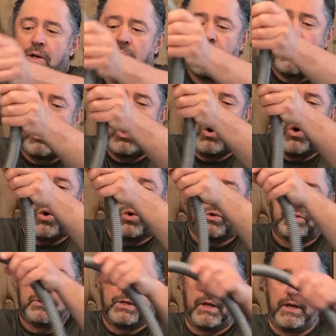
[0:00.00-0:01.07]
a
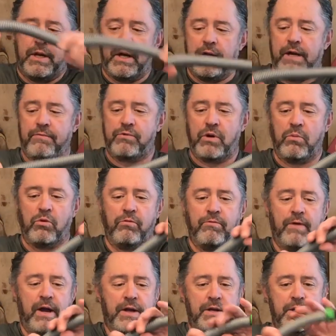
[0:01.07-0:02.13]
hose that I have trouble
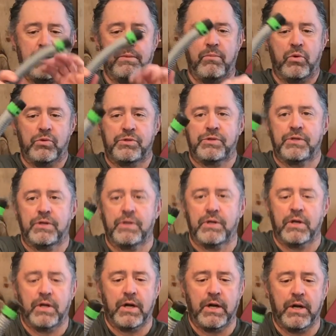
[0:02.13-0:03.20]
finding in most
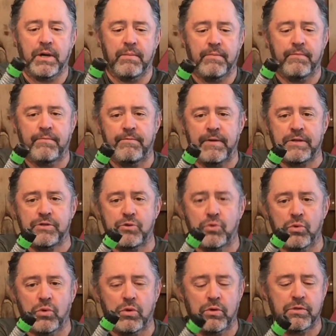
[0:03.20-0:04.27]

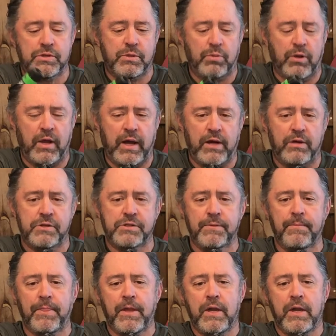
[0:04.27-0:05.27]
Festool suppliers.